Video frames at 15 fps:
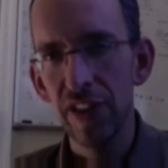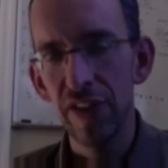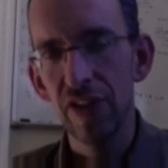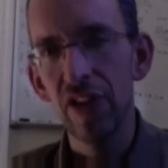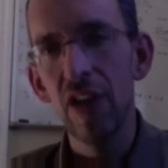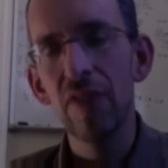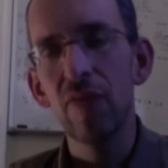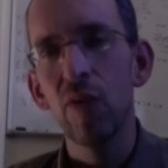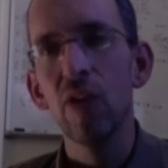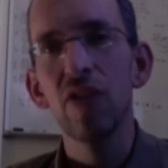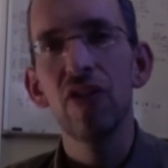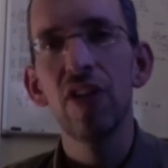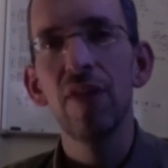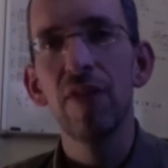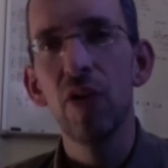software
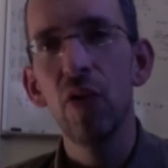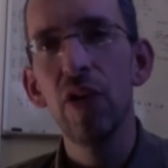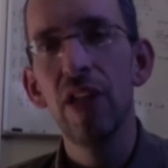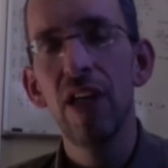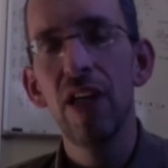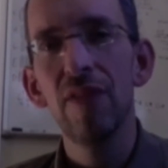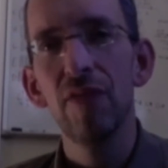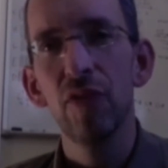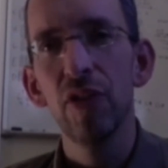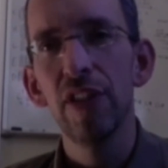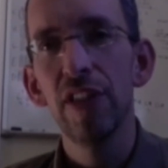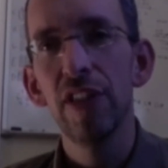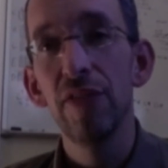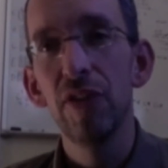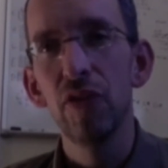stuff going on for the
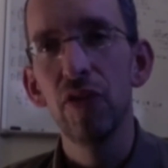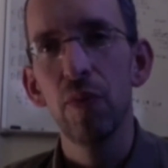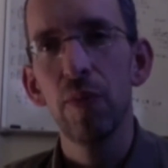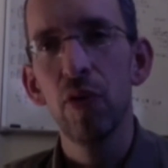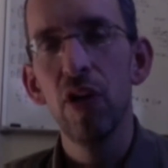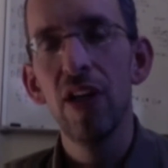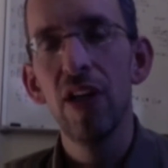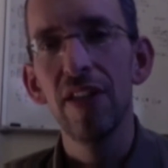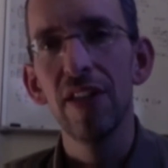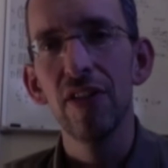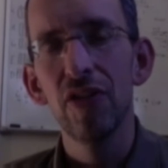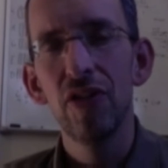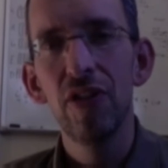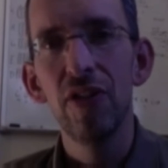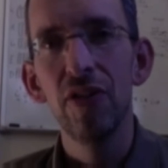individual
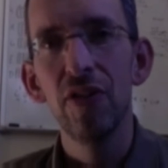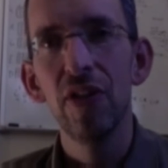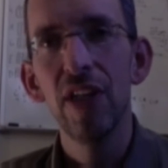products too.